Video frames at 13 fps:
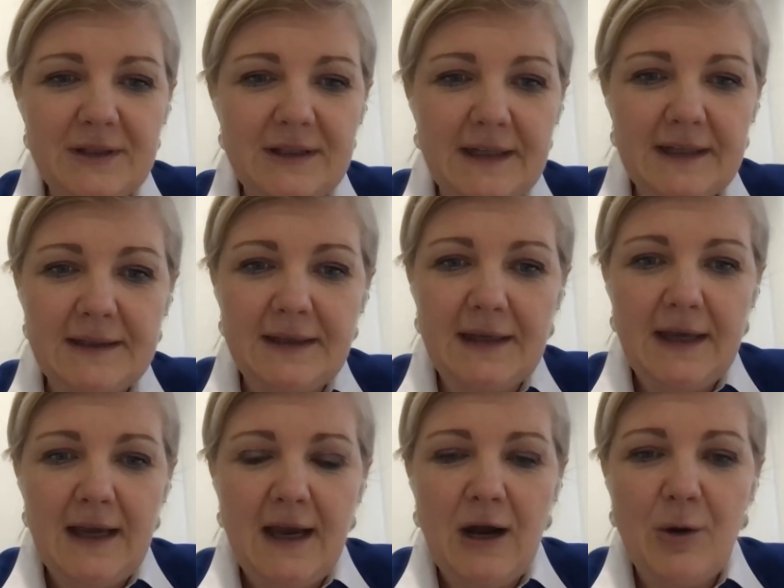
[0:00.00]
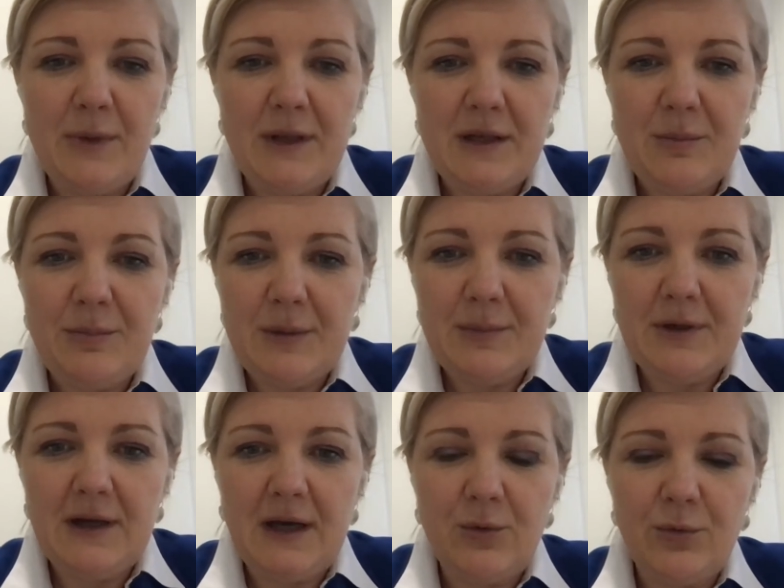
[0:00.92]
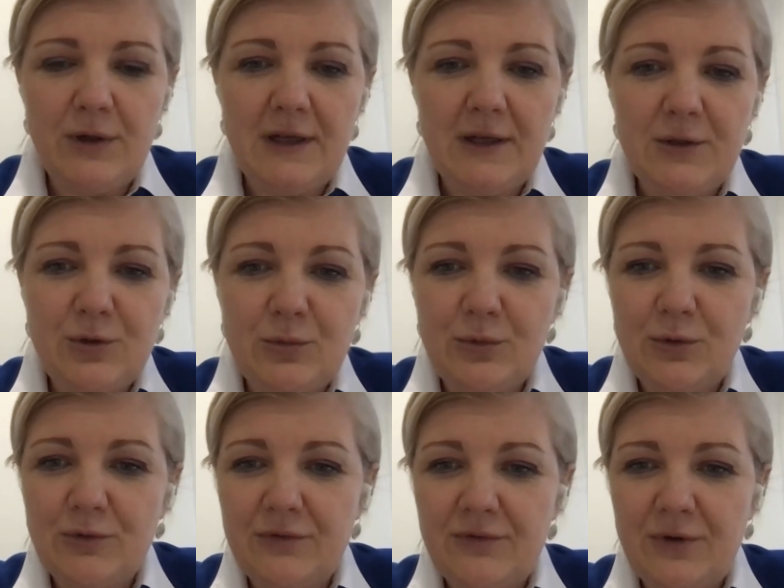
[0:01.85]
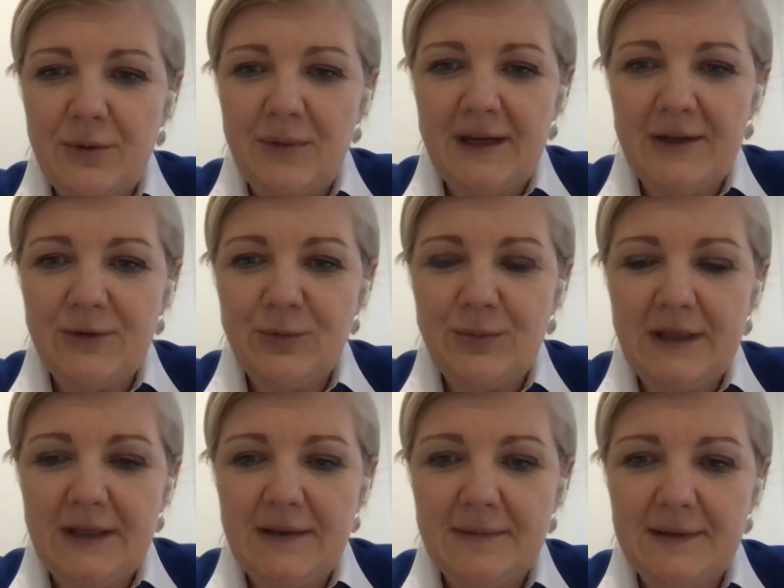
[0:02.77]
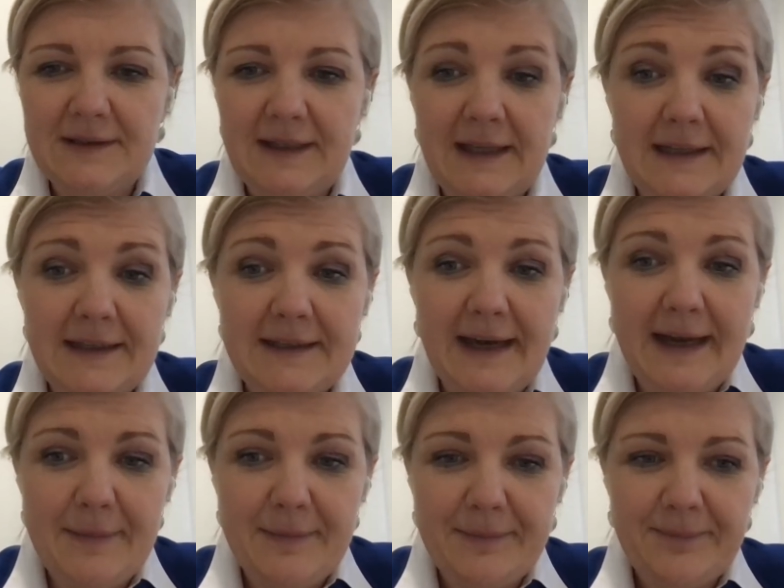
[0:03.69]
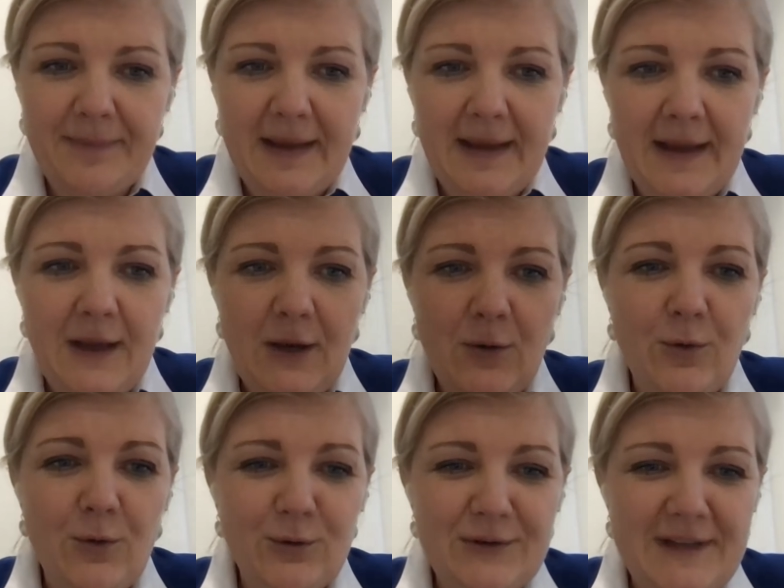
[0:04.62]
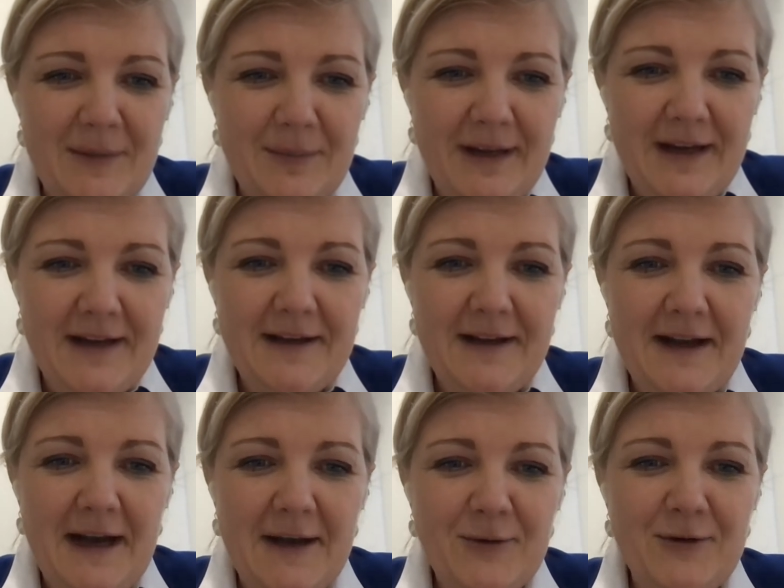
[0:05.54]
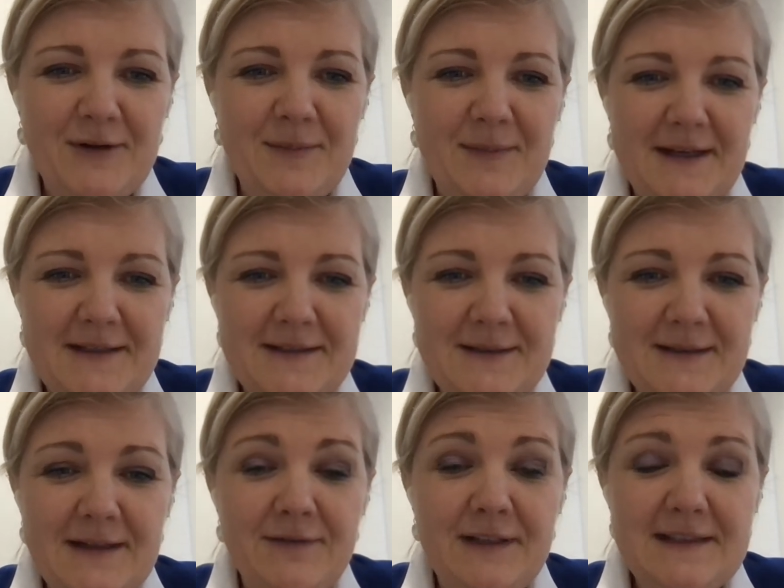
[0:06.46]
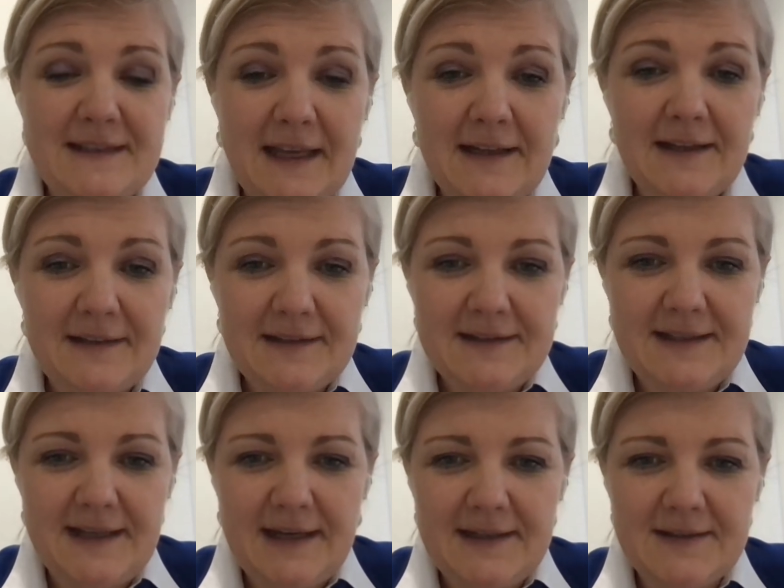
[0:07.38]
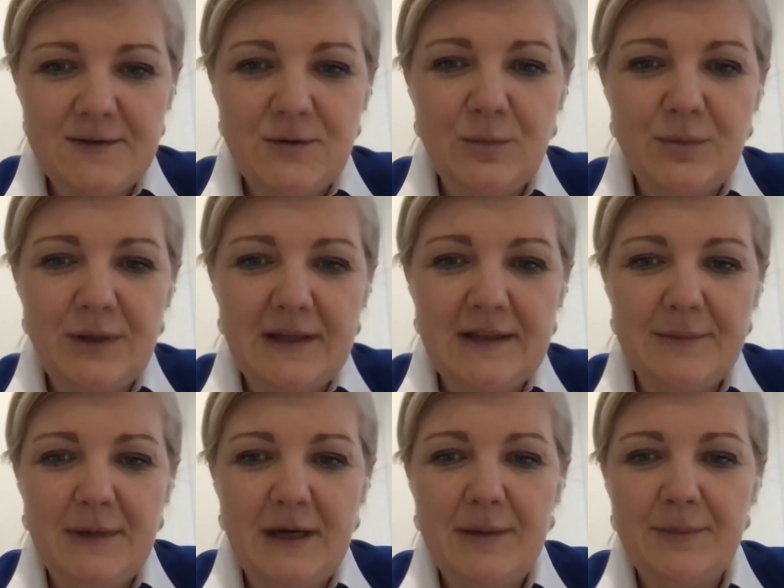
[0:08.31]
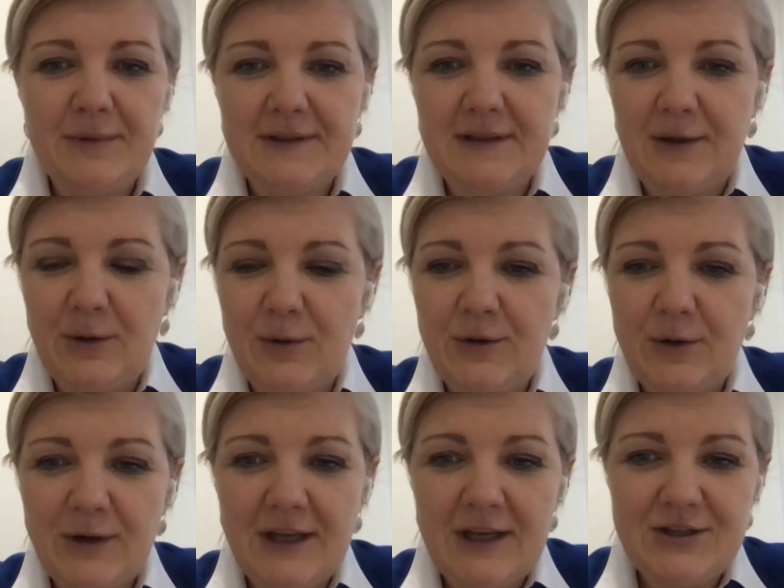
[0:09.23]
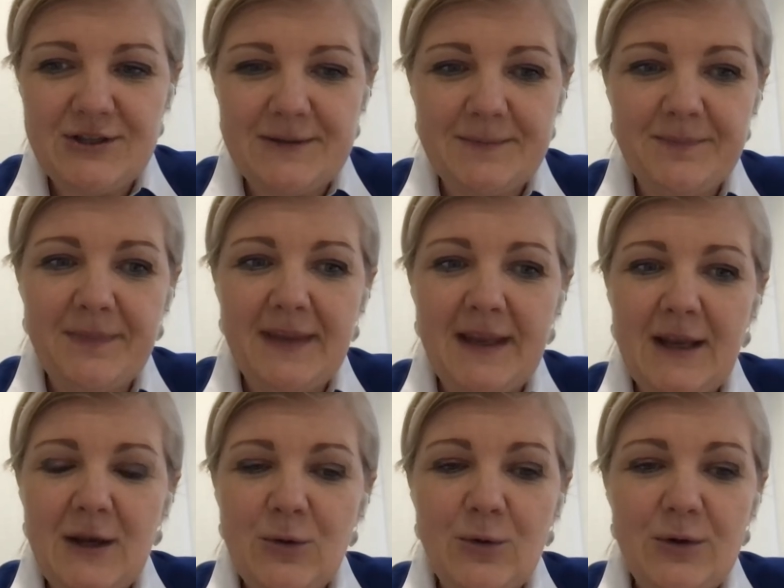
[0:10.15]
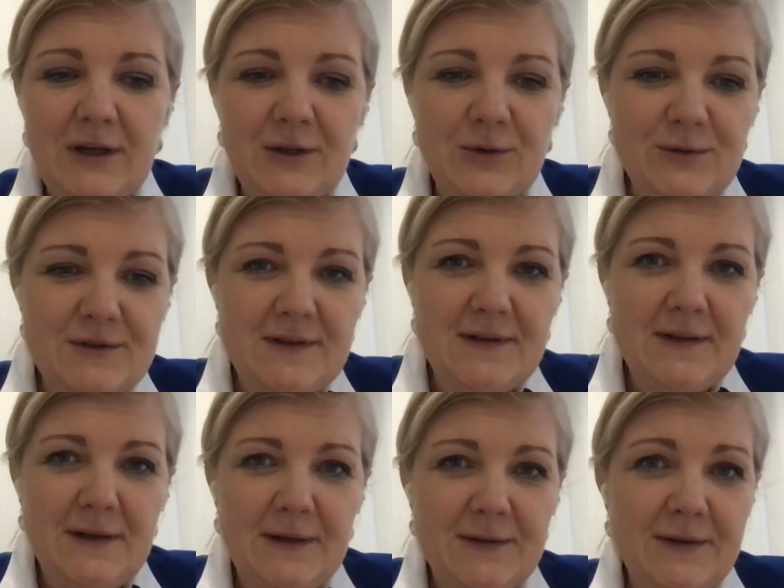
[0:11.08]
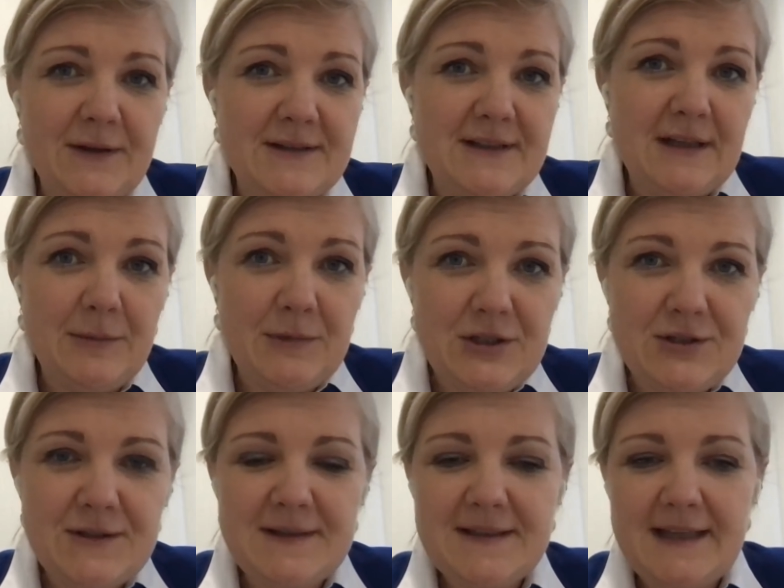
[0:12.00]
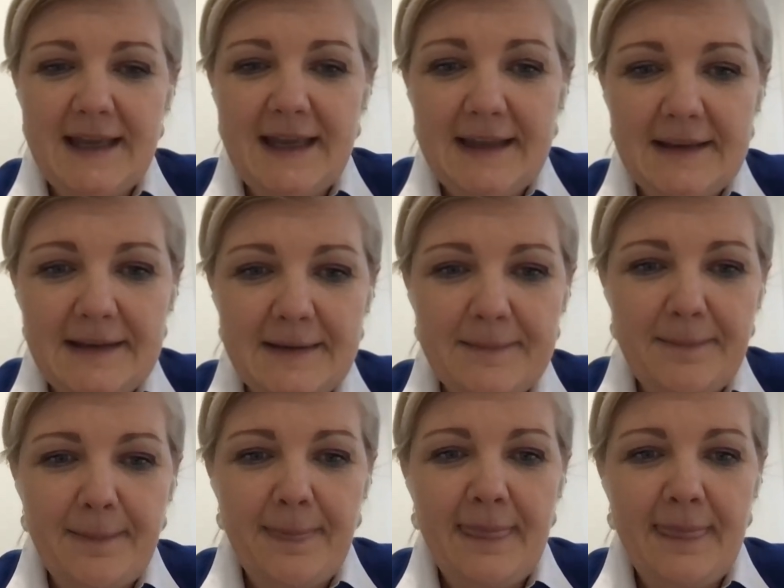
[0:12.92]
predict how many people are willing to move from A to B at any time. We would then plan a car or a bus of exactly that size to pick them up at the known location. We reduce emissions and